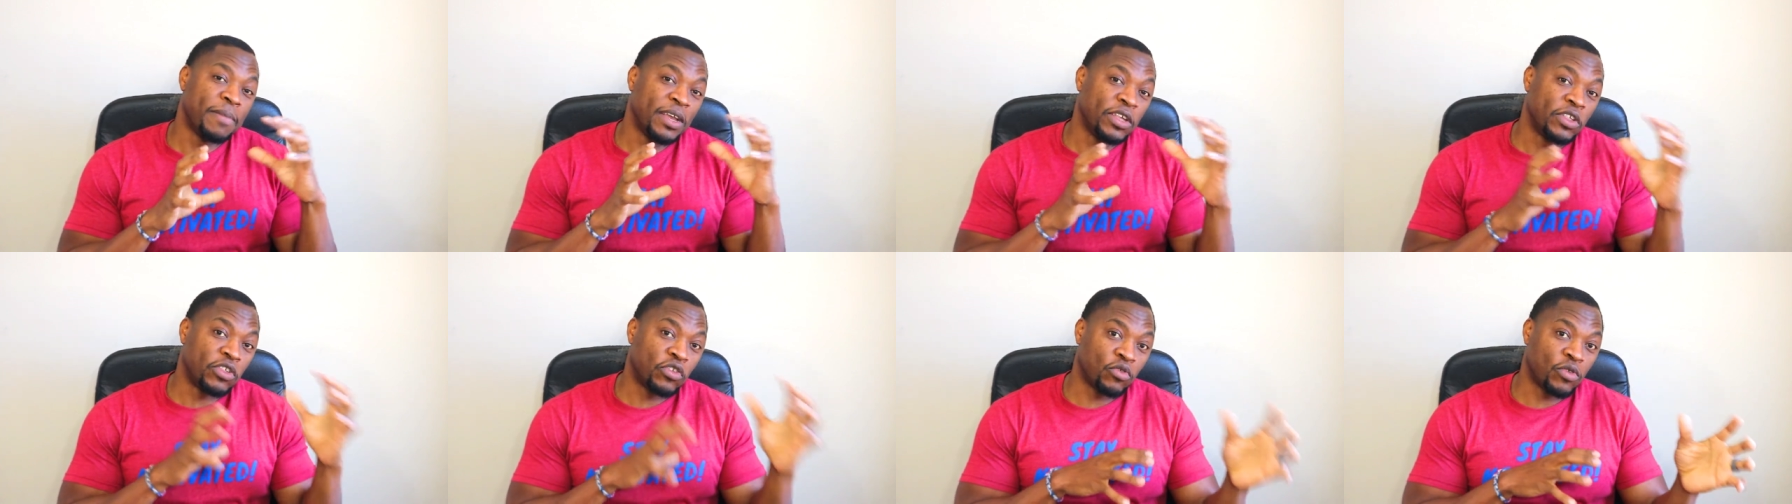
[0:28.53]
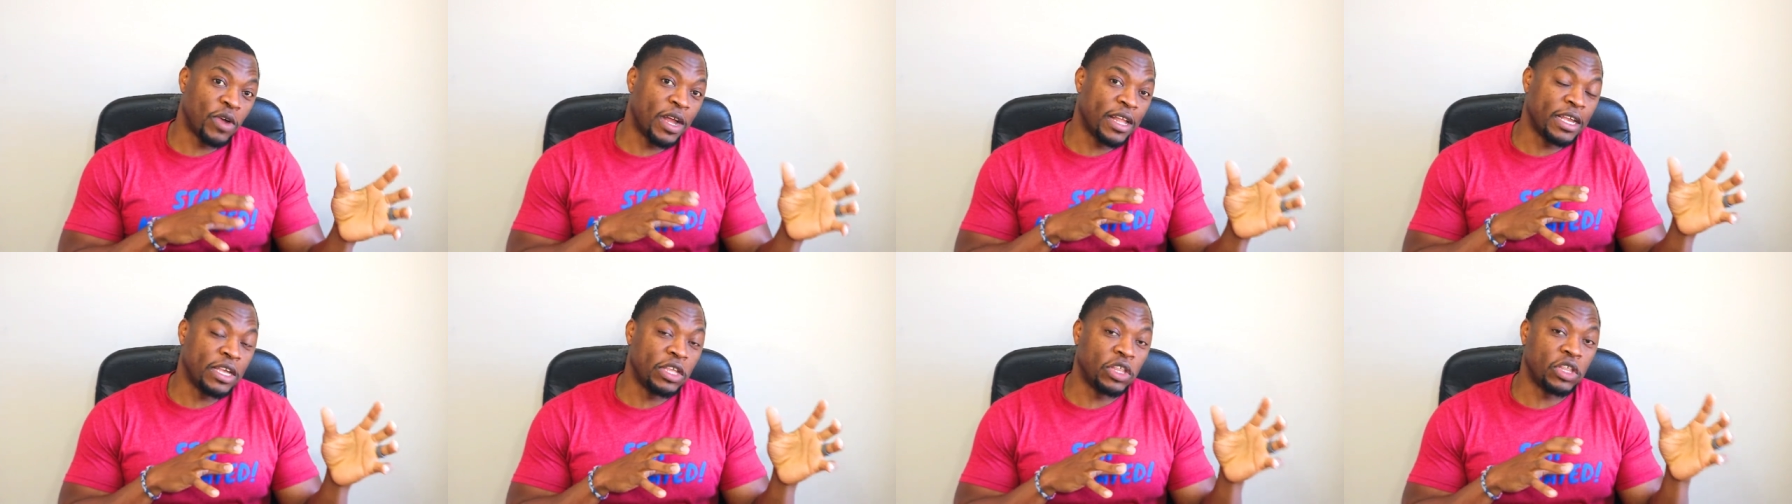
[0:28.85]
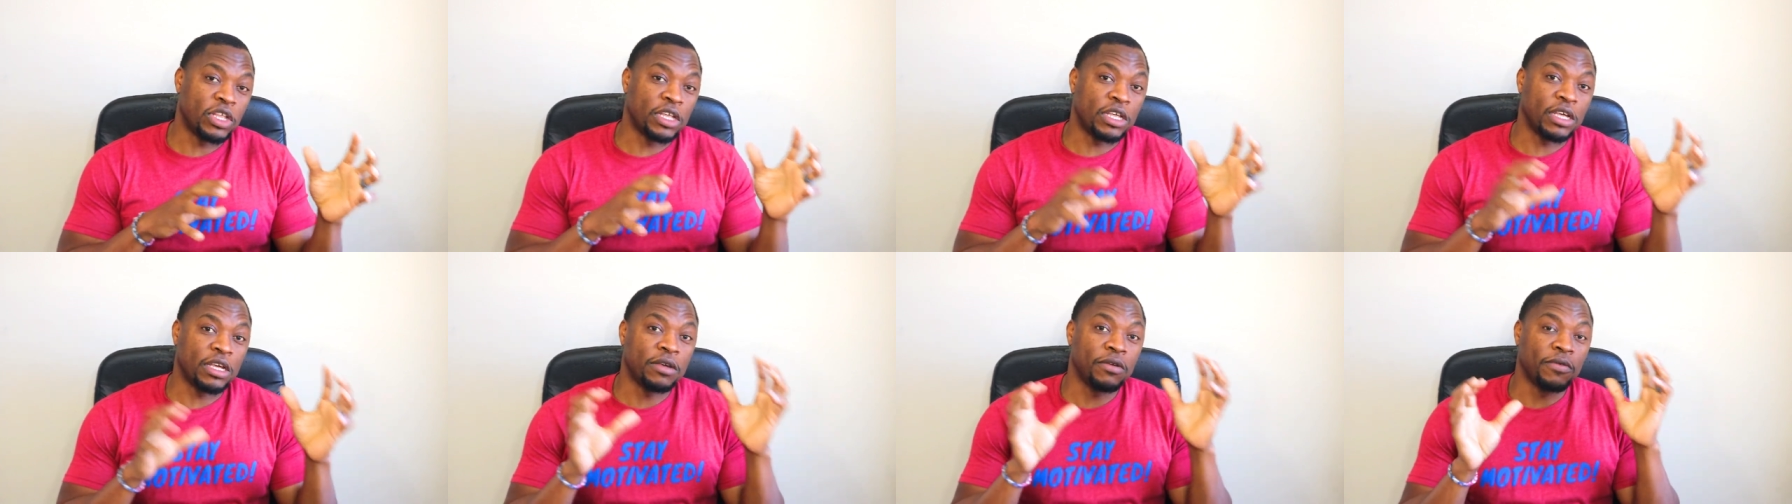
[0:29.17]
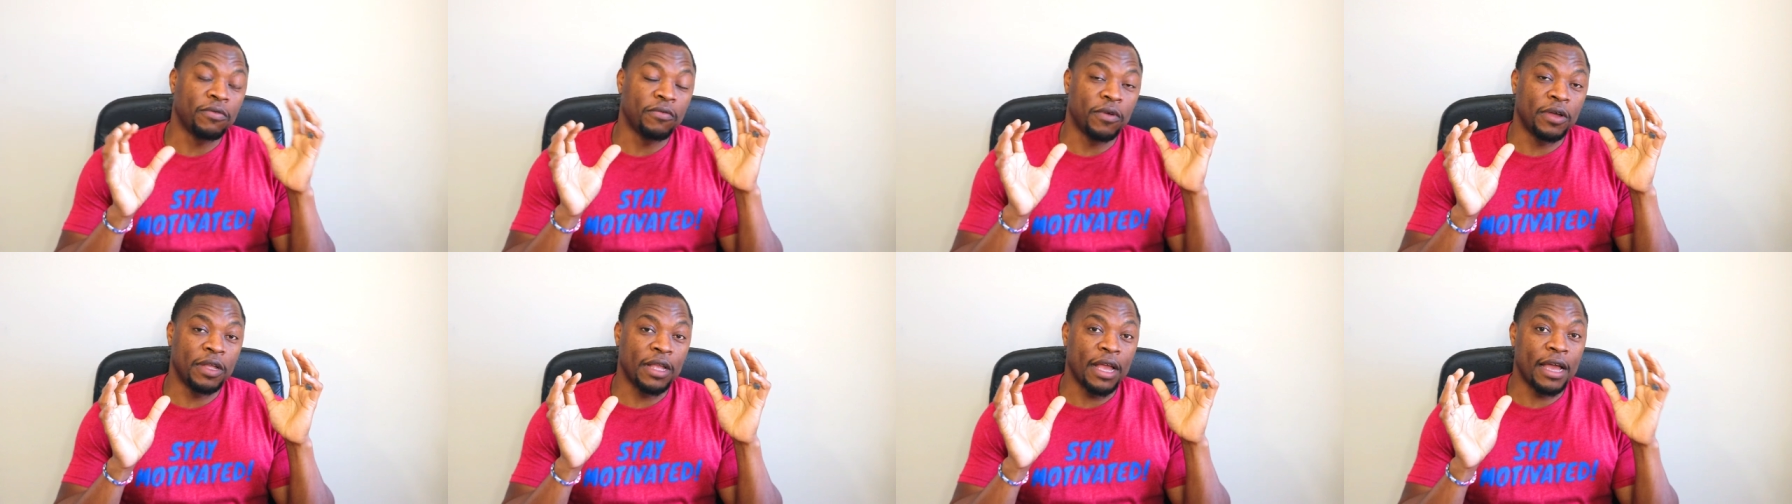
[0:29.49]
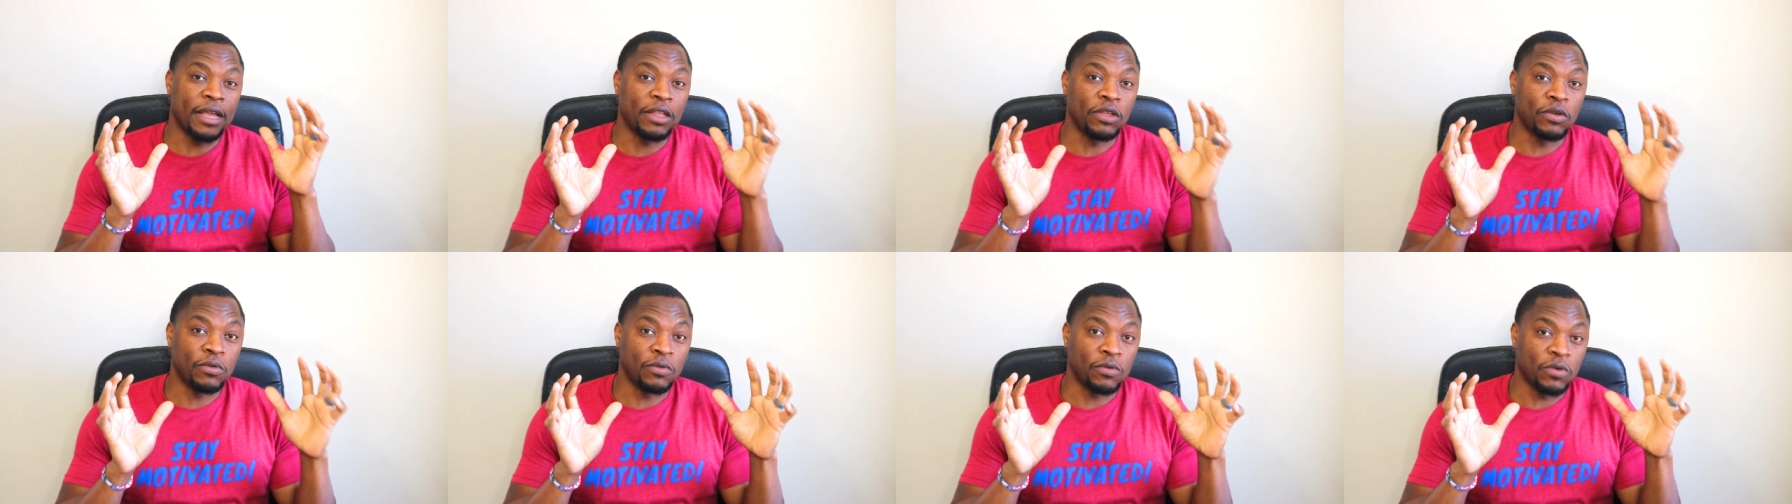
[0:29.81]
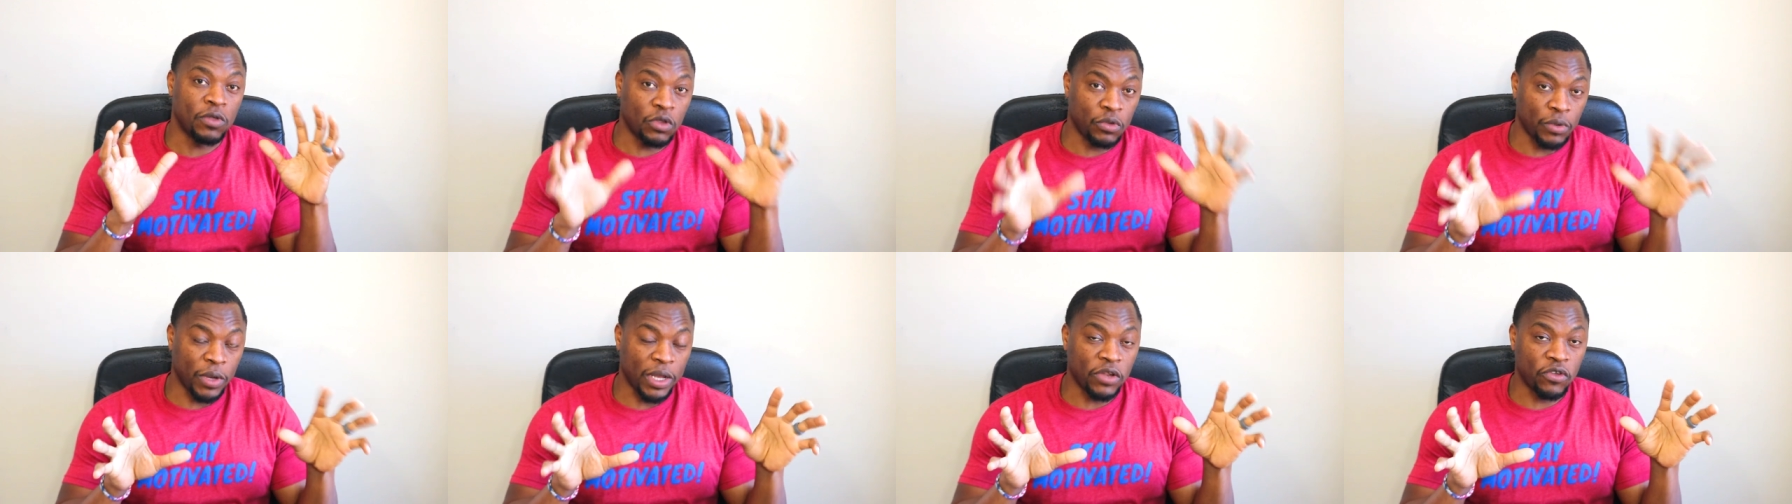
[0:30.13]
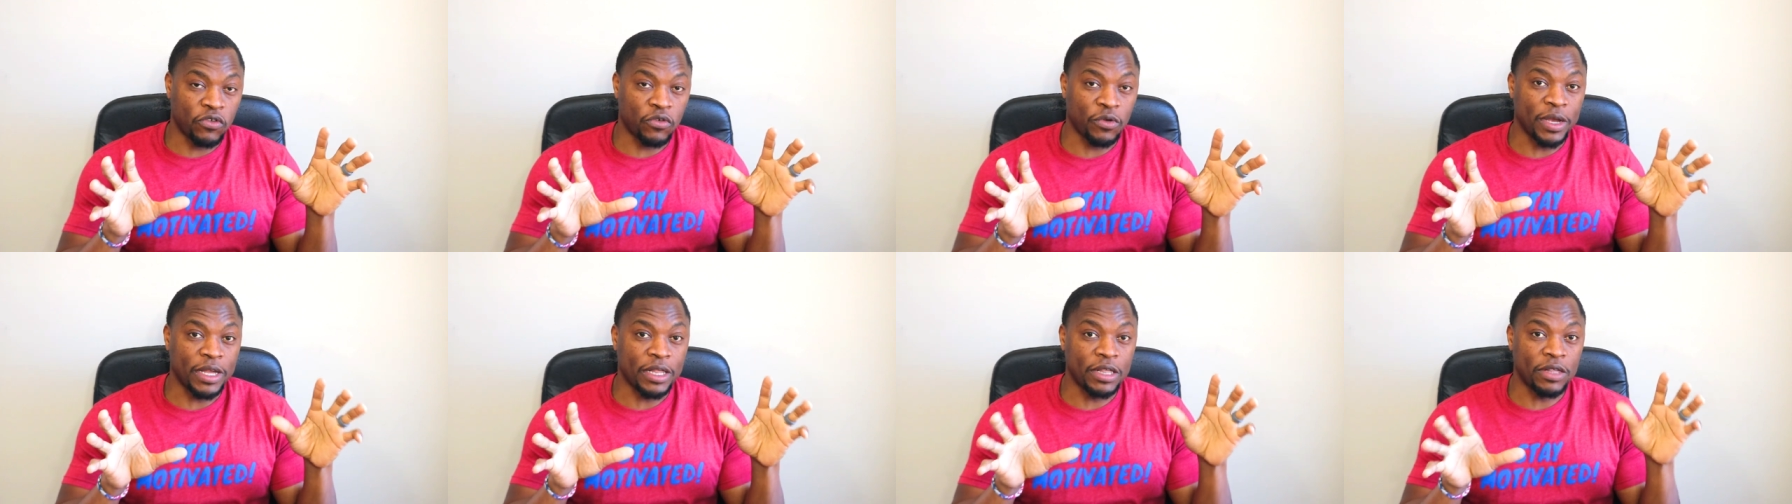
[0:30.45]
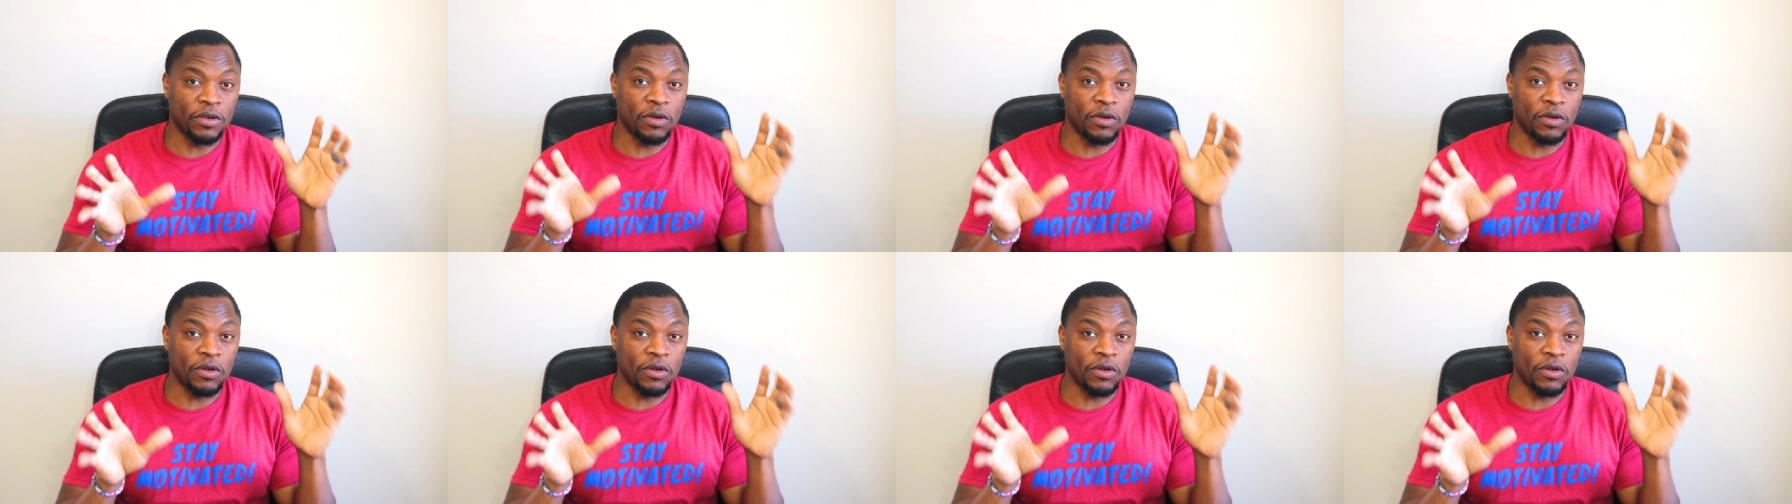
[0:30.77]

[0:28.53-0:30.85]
my strategy when I do swing trade.